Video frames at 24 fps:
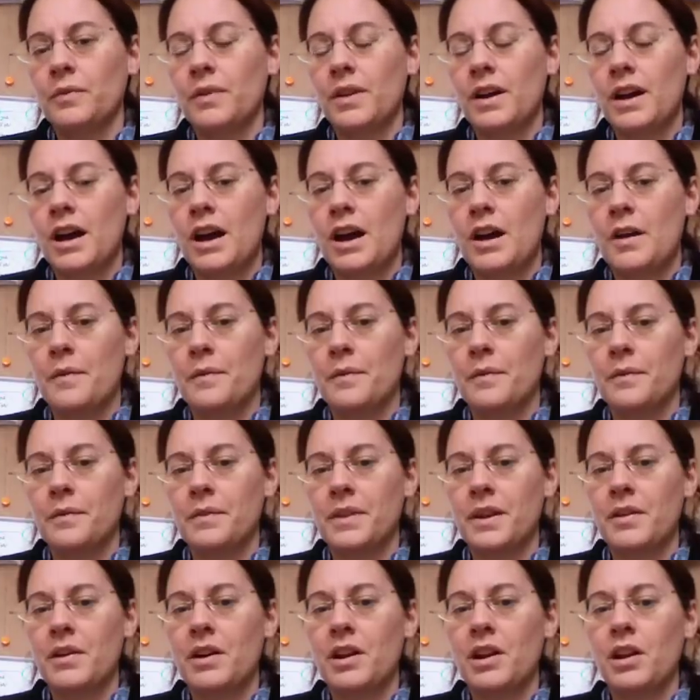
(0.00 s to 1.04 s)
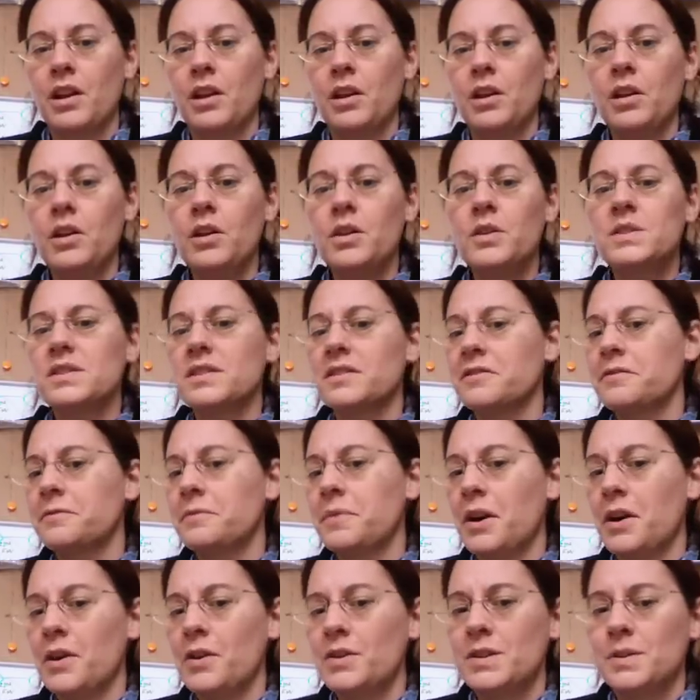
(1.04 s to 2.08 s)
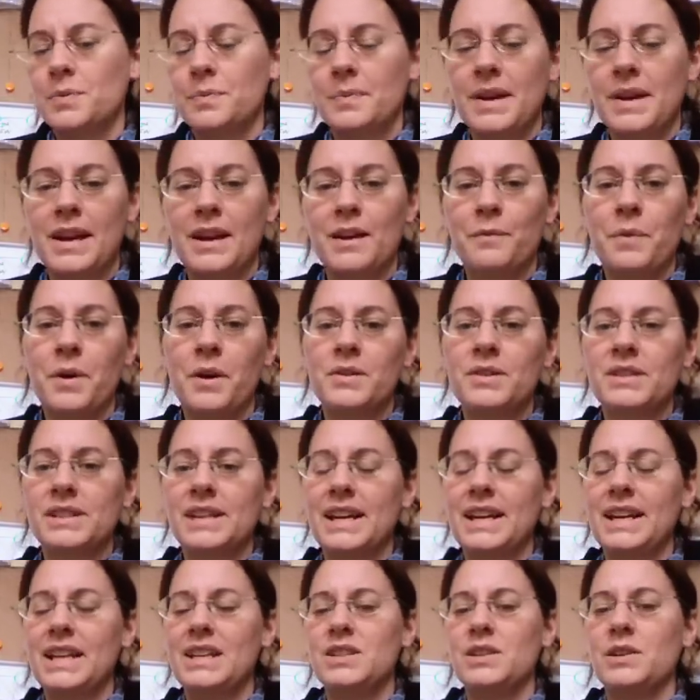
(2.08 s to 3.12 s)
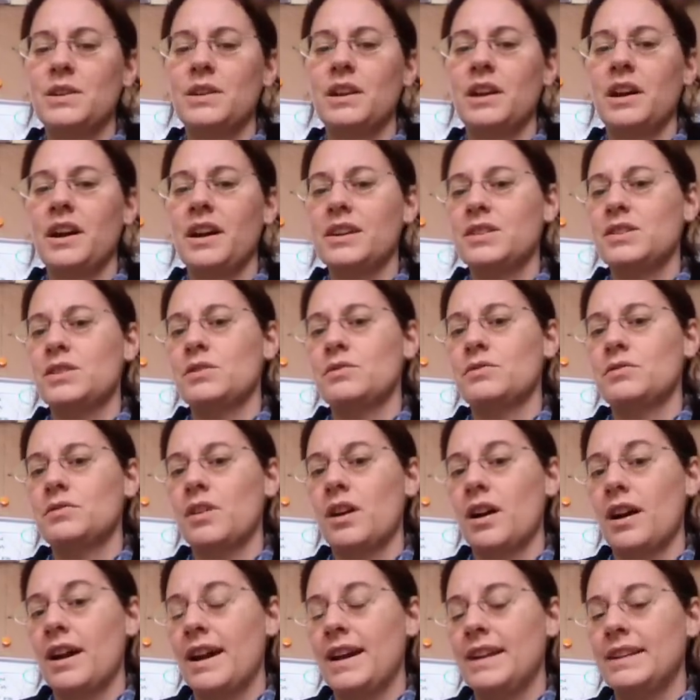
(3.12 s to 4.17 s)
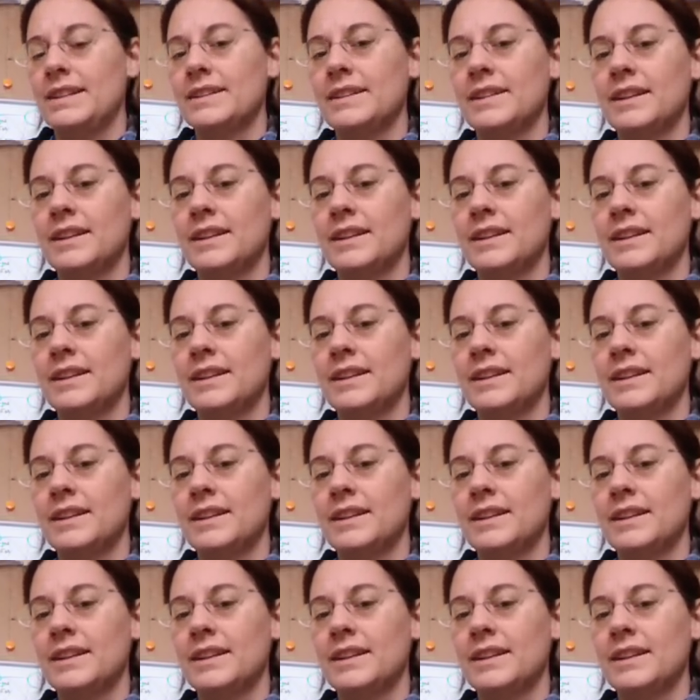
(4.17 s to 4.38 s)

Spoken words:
There are lots of postmen and post ladies who like to ride